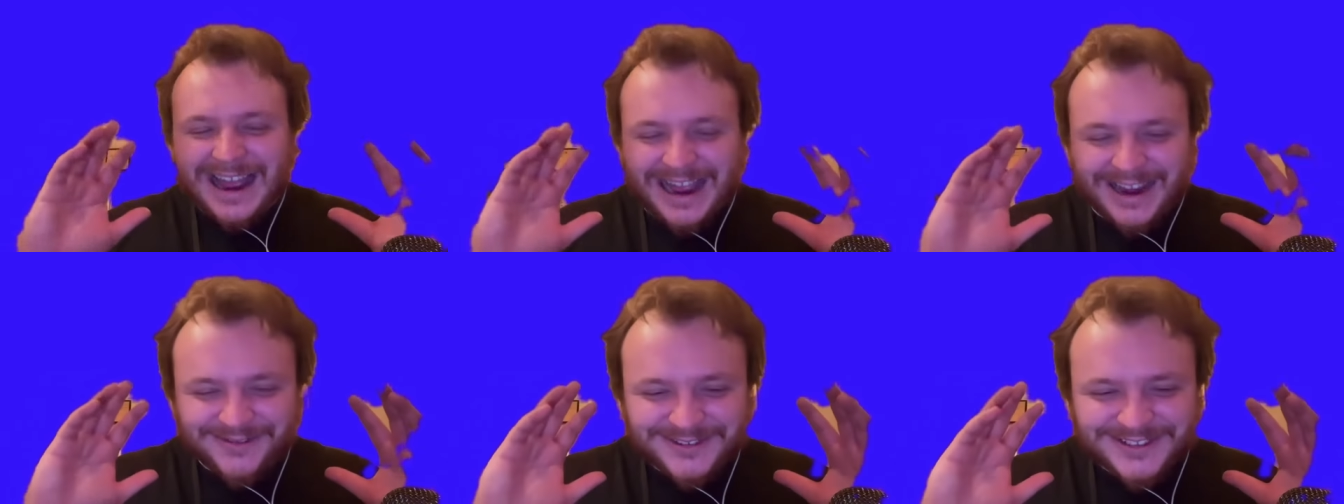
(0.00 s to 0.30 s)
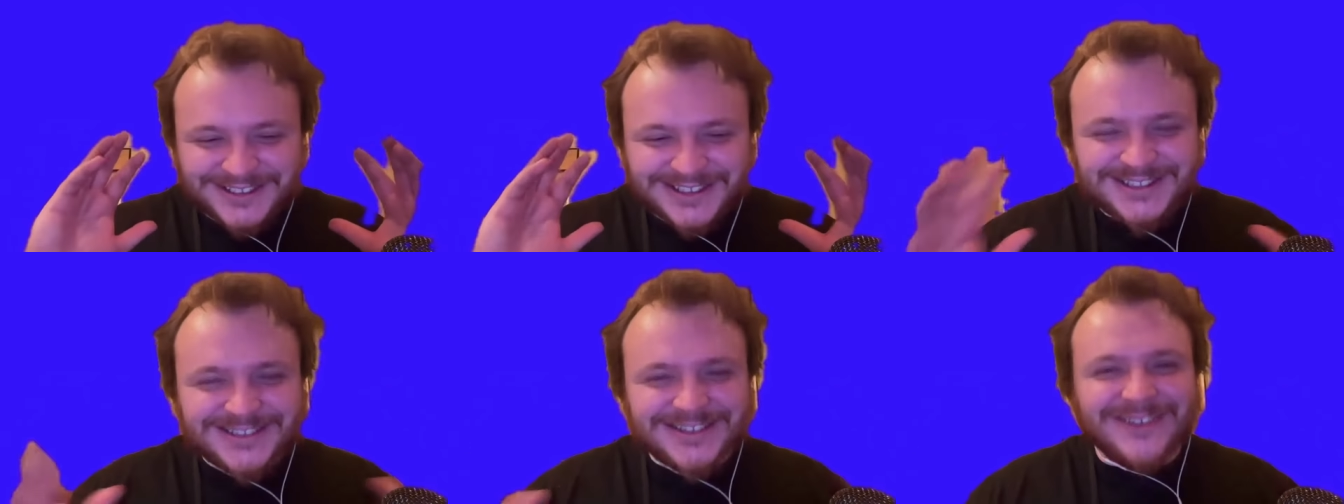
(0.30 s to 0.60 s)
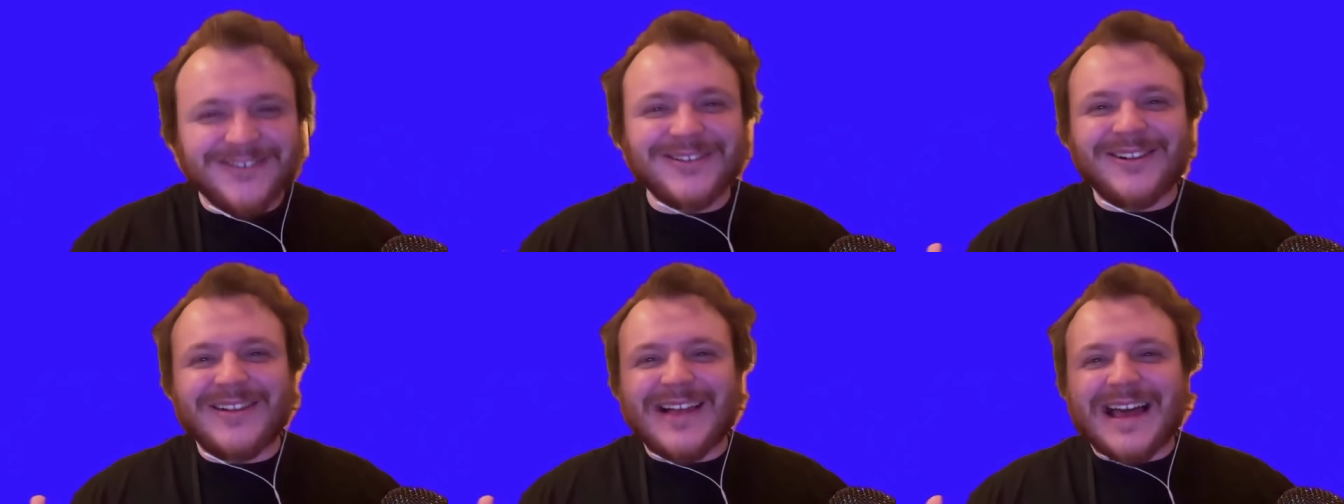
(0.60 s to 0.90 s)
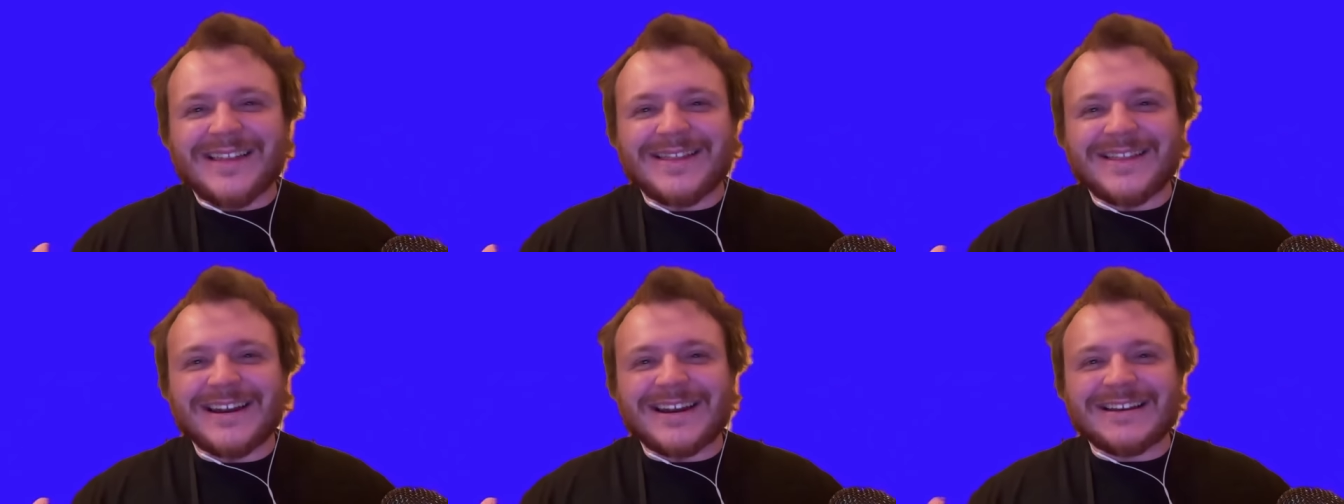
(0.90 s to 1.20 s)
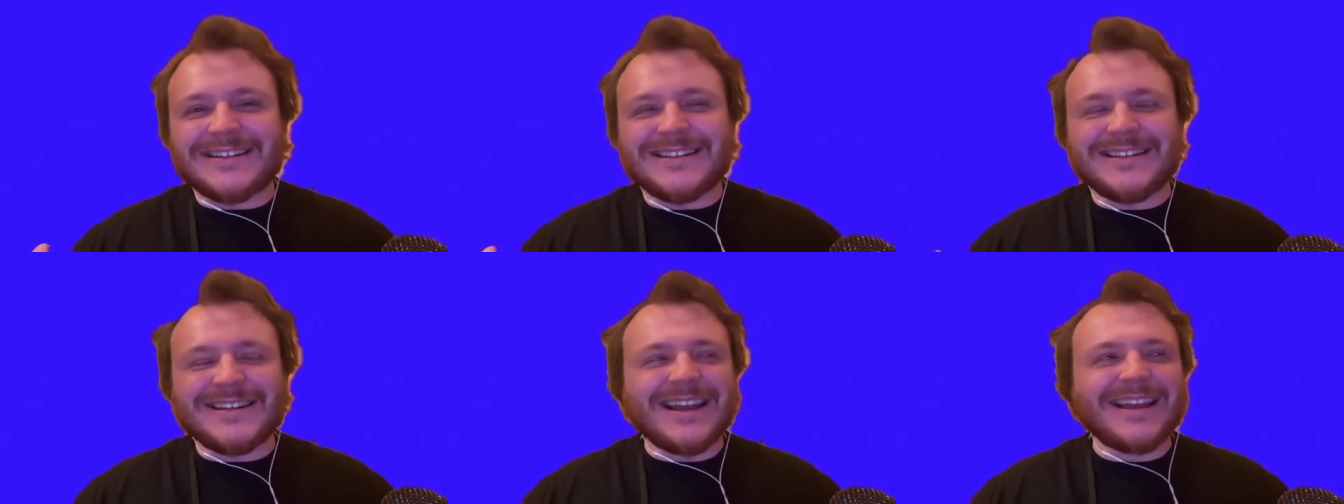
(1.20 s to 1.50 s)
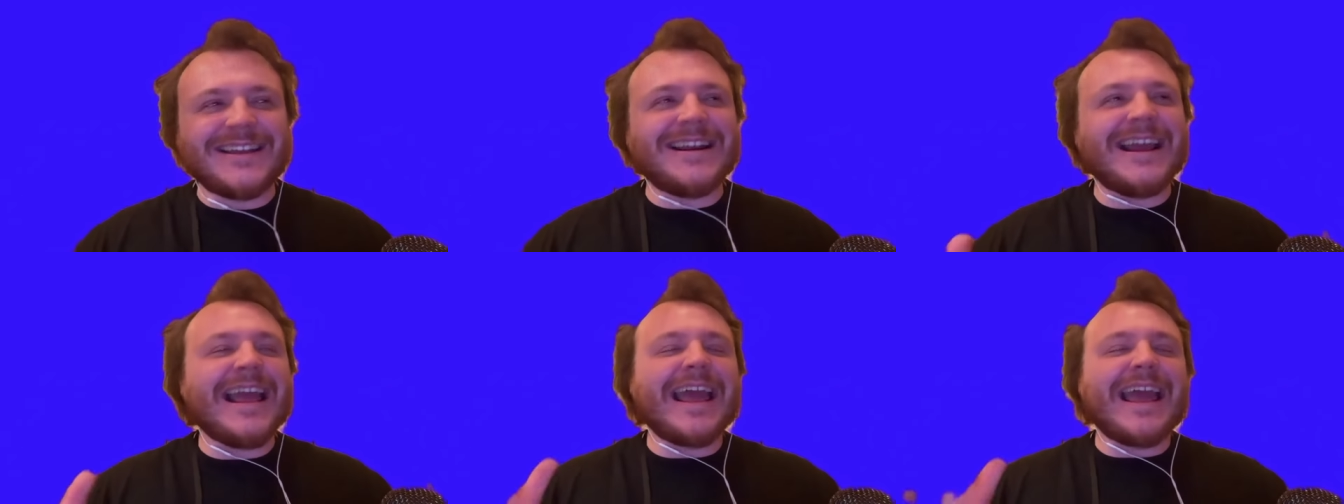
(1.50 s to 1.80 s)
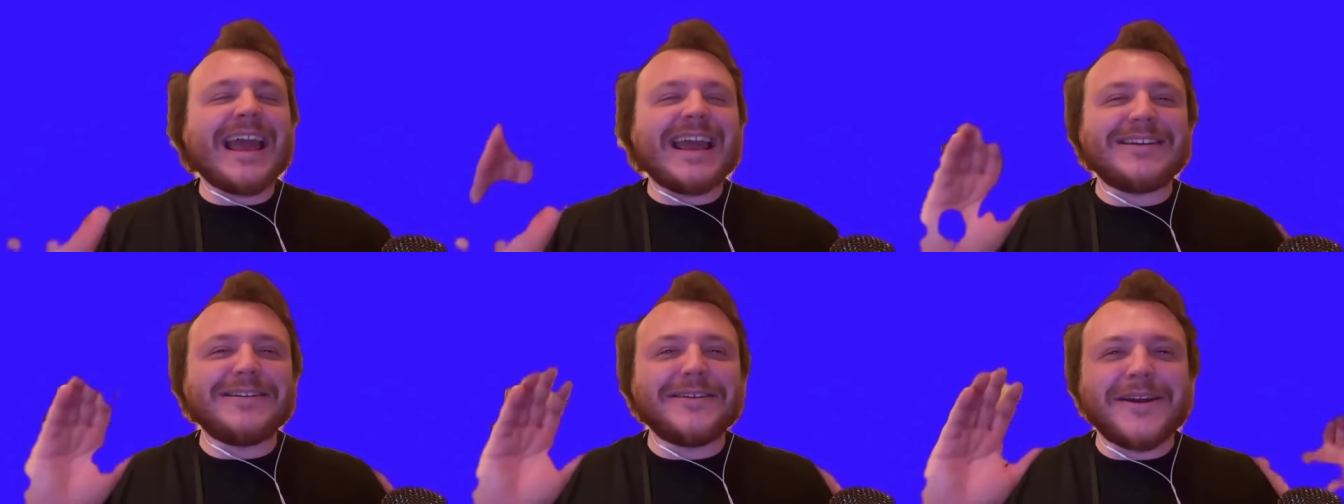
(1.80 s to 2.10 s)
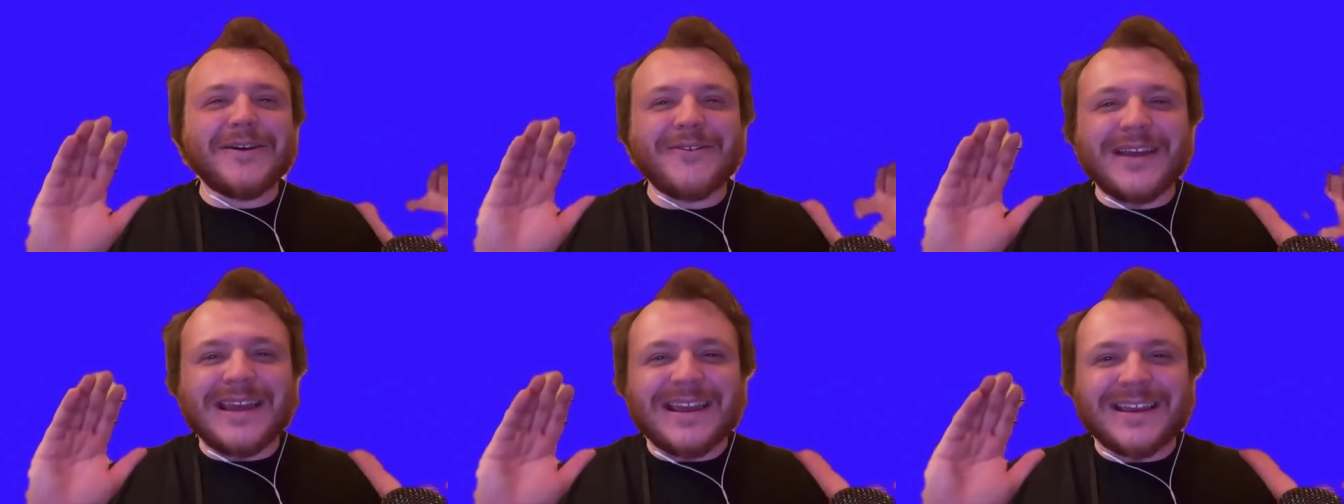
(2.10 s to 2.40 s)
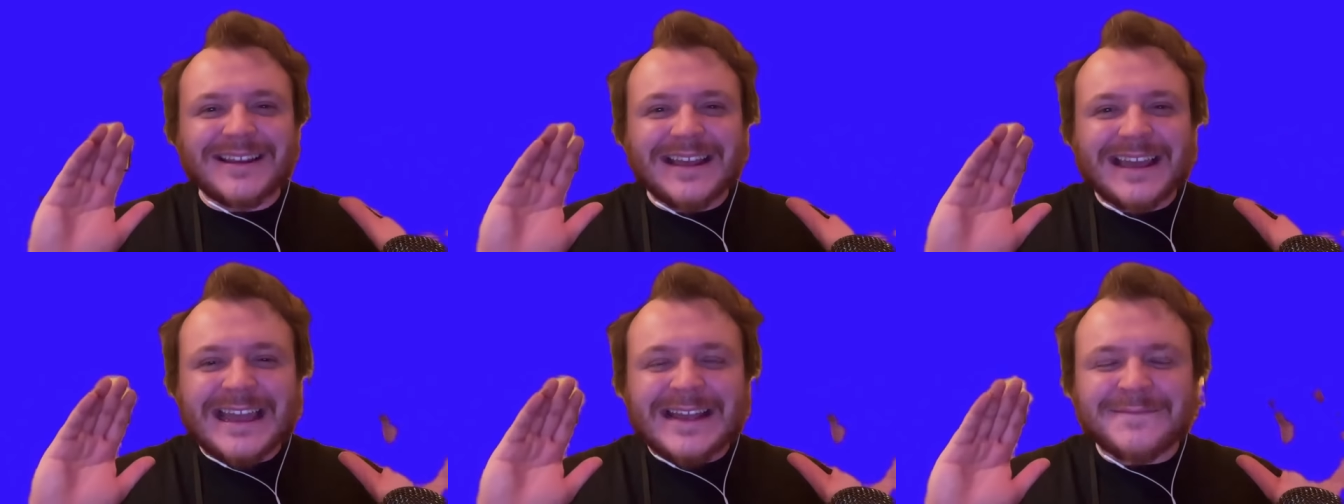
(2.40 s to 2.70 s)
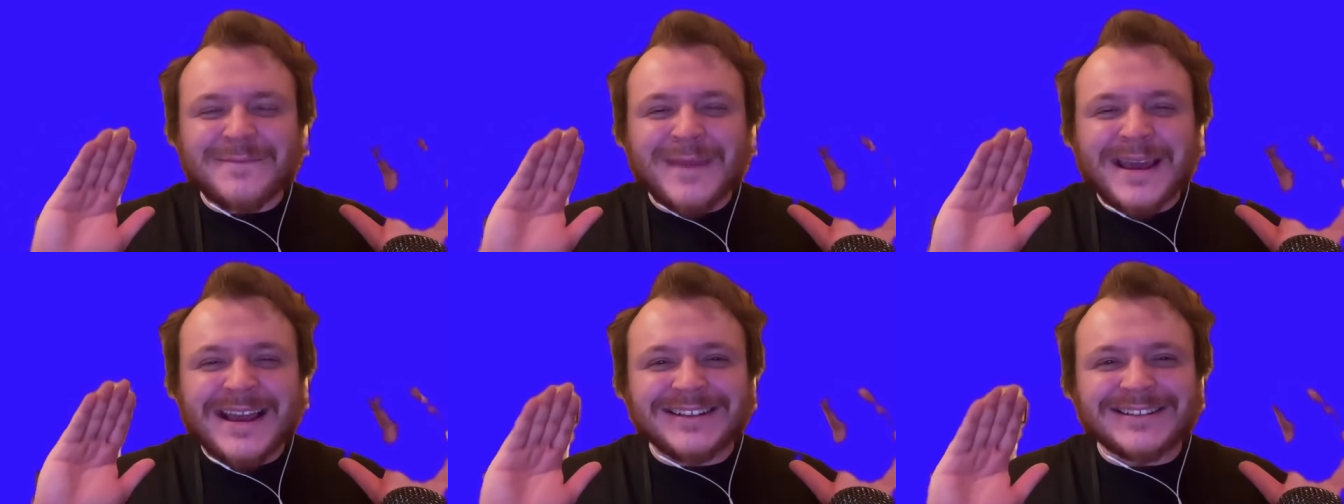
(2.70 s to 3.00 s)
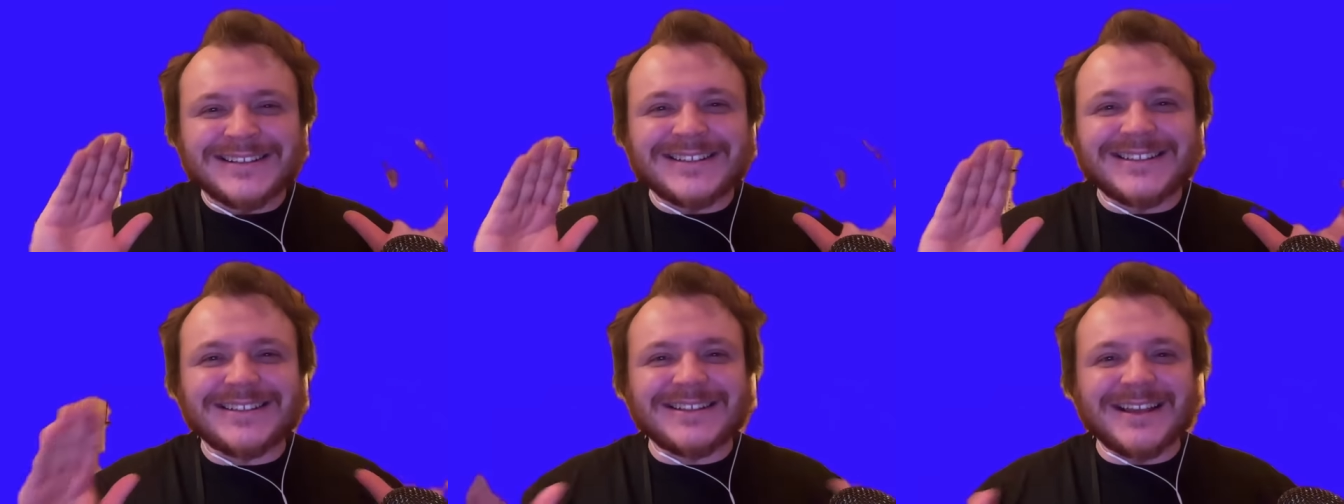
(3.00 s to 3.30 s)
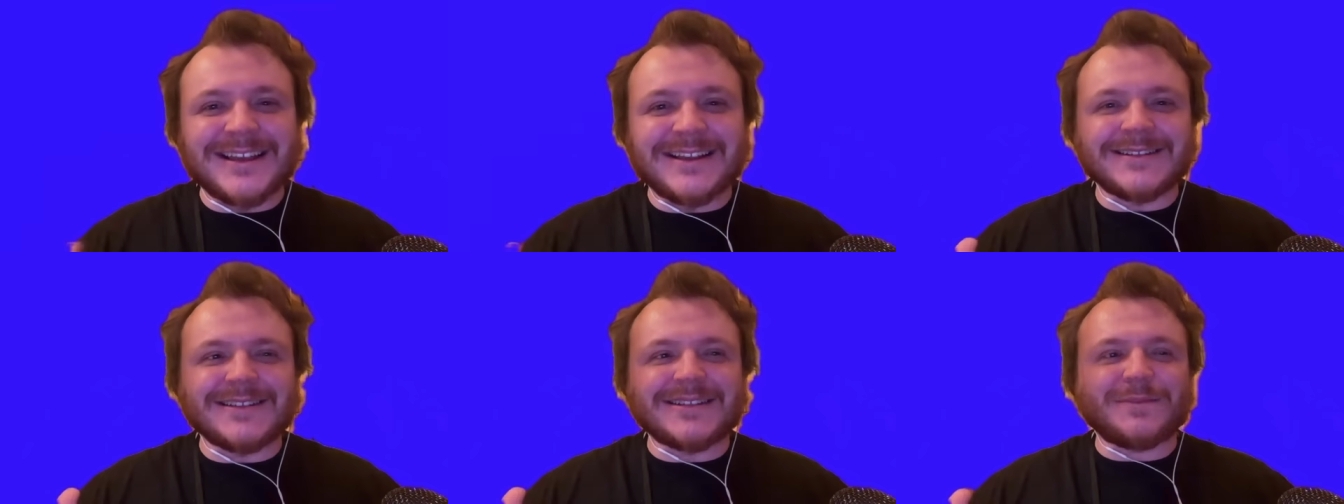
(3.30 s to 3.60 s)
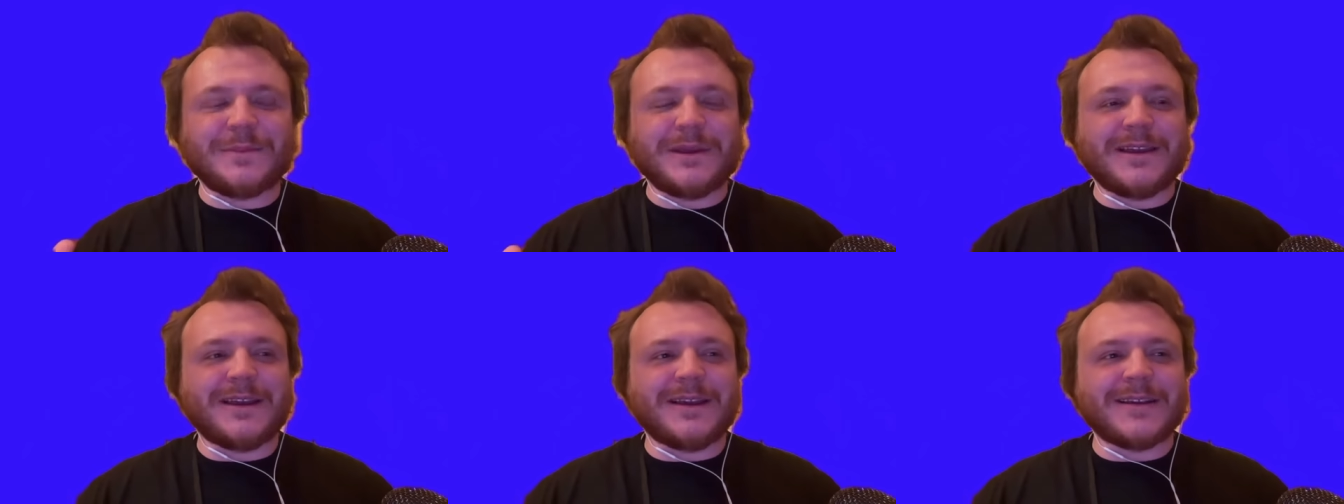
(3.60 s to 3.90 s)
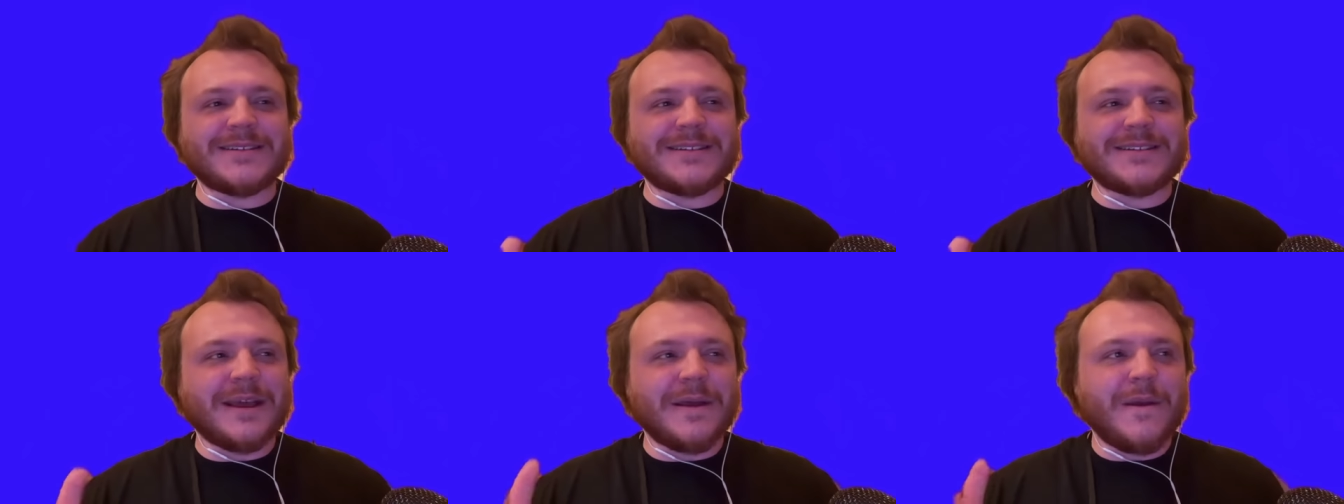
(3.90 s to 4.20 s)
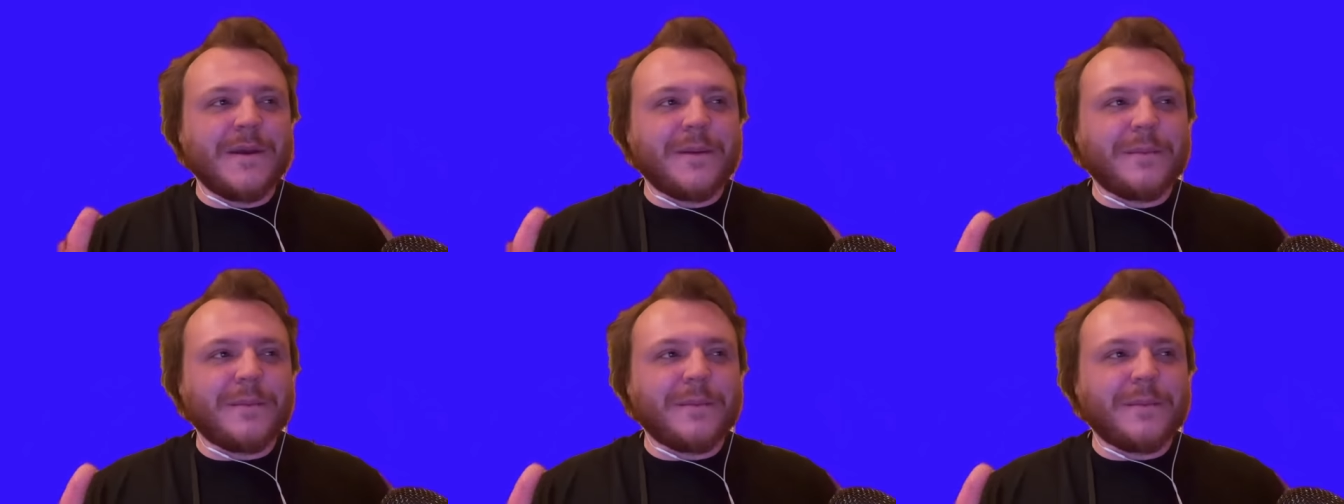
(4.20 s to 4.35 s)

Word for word: I was so glad that he did. And, it makes sense because